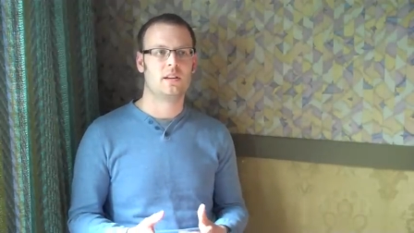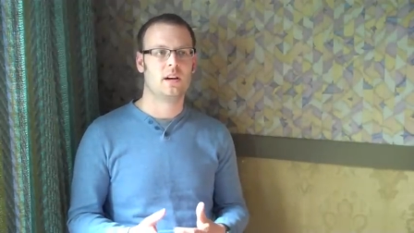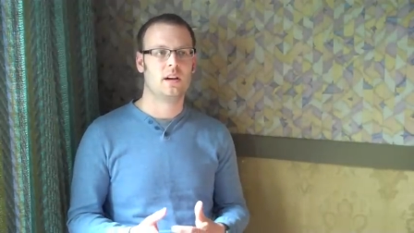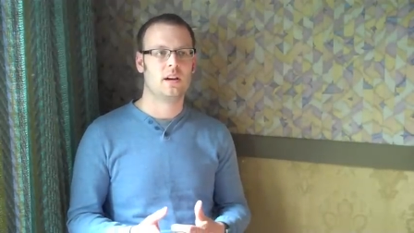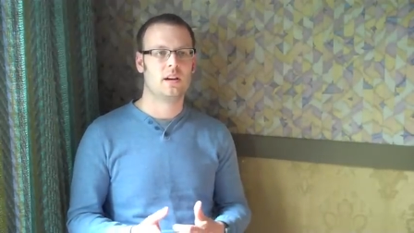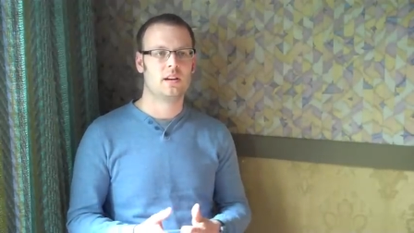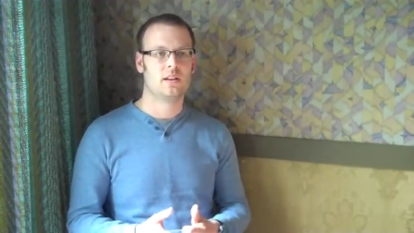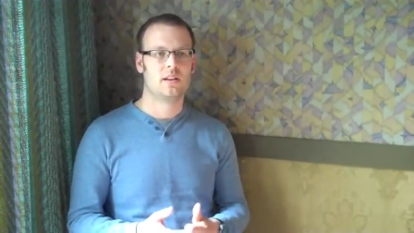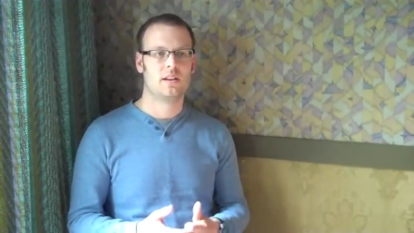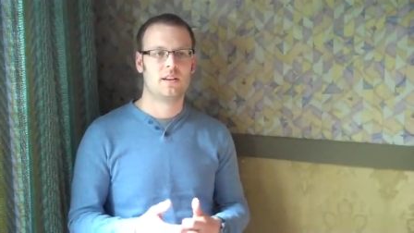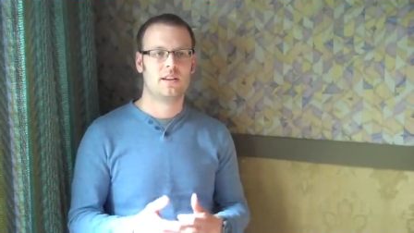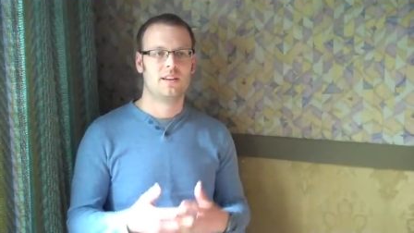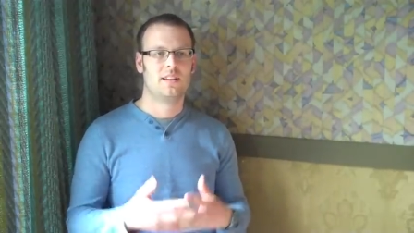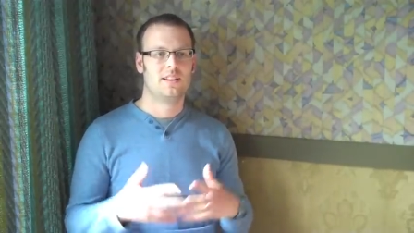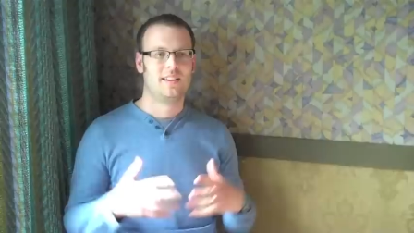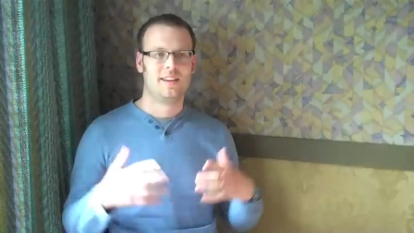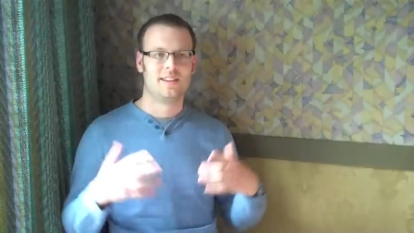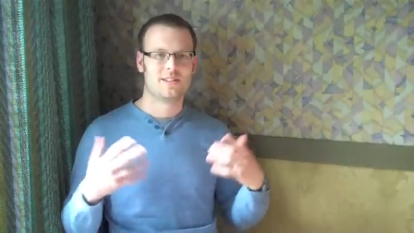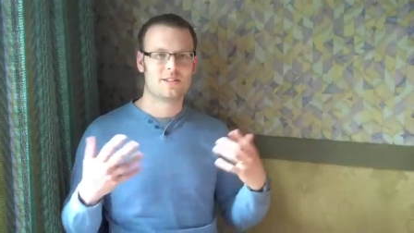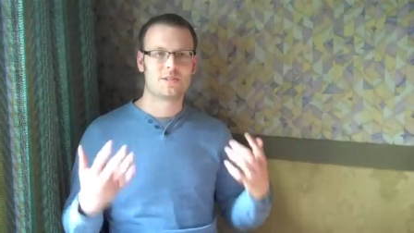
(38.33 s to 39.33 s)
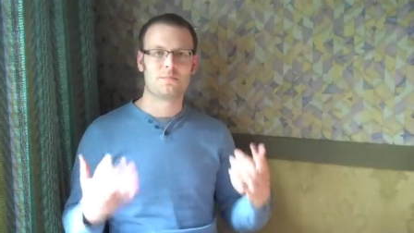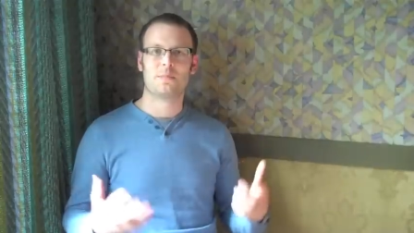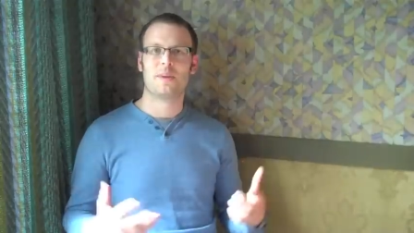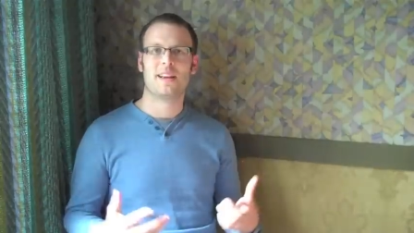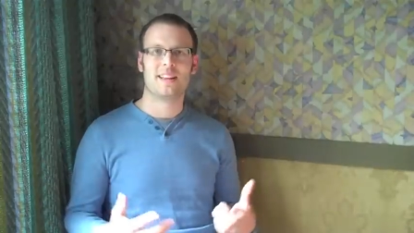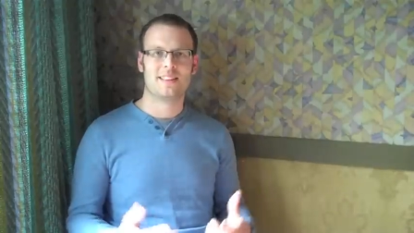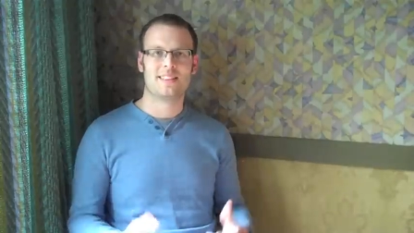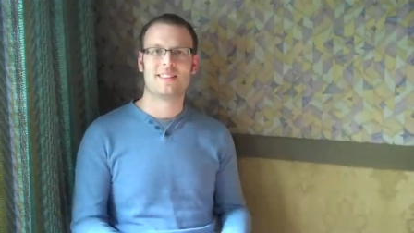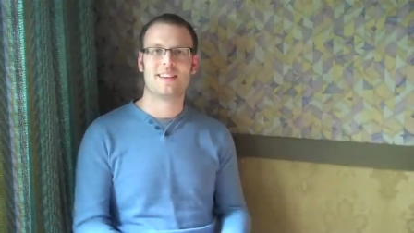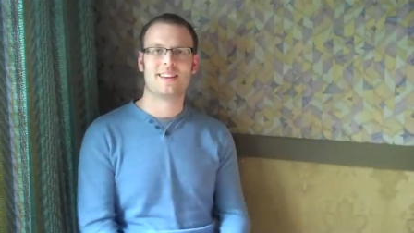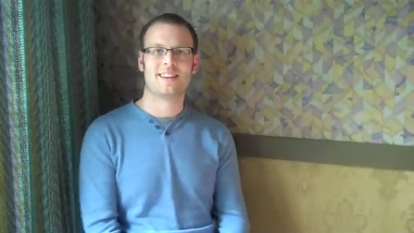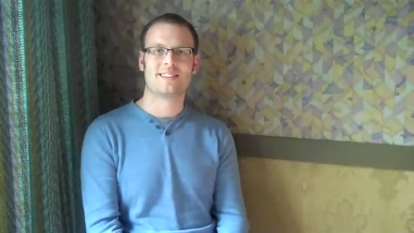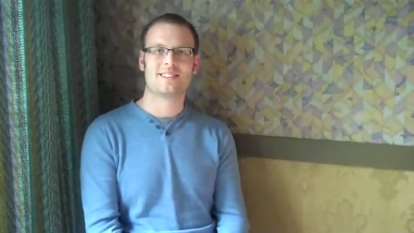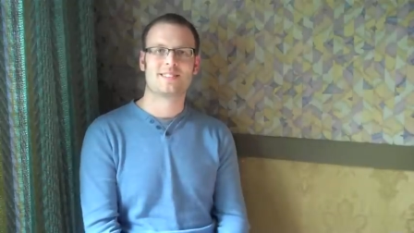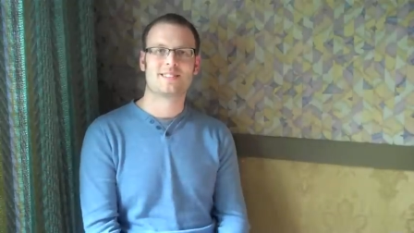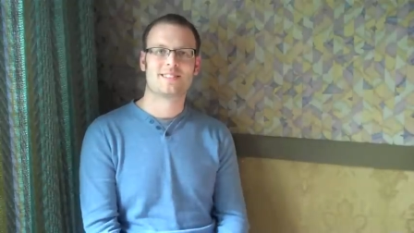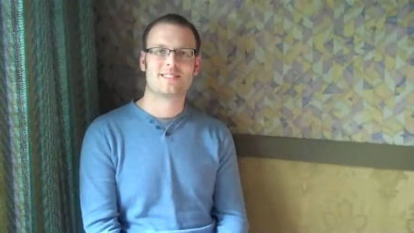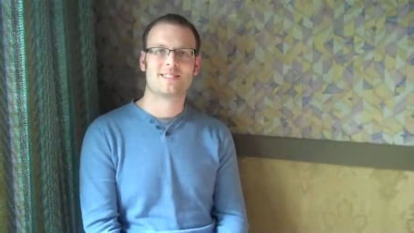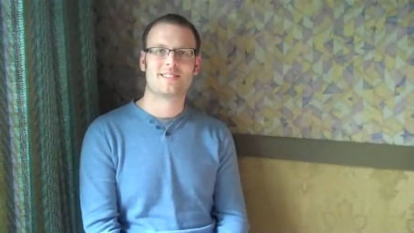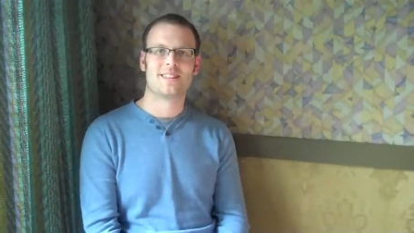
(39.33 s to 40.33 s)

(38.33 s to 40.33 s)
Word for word: uh, and just making things,